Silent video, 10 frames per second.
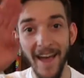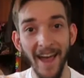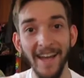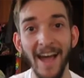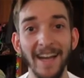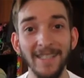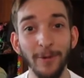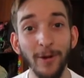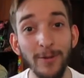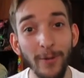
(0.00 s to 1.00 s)
Hey guys,
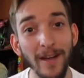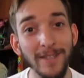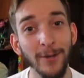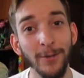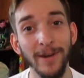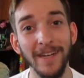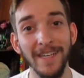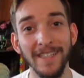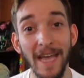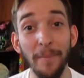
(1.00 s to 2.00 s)
welcome to Why So
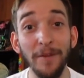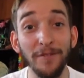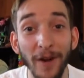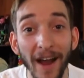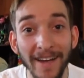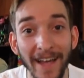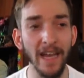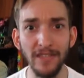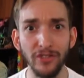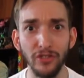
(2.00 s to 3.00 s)
Queerious. Happy Friday.
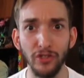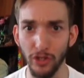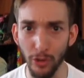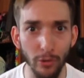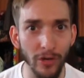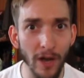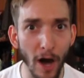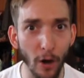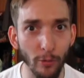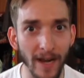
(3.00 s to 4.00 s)
It's June
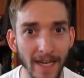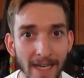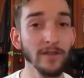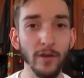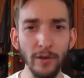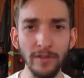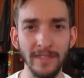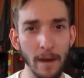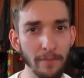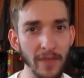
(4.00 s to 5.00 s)
already. So there's
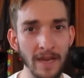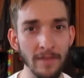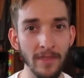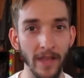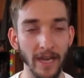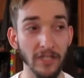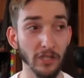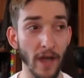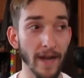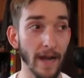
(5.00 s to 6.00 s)
something like a
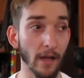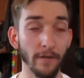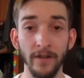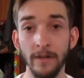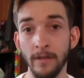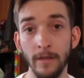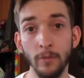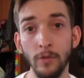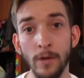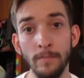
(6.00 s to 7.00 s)
giant elephant in the
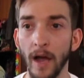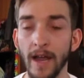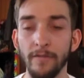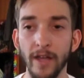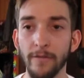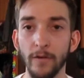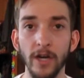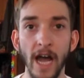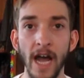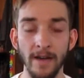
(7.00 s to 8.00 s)
room. I have like
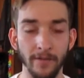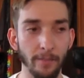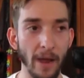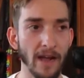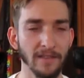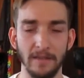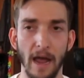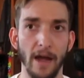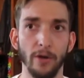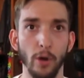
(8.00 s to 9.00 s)
forgotten the past,
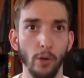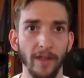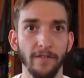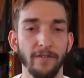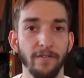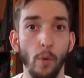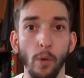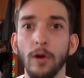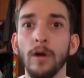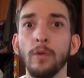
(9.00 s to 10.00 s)
I don't know, like
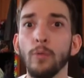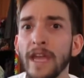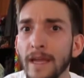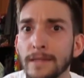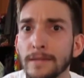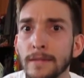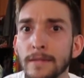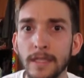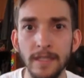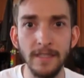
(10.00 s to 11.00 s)
4 weeks
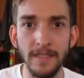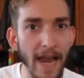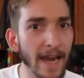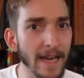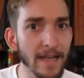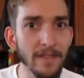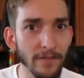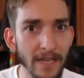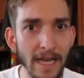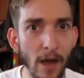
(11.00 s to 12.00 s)
to say in the
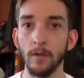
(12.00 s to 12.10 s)
video.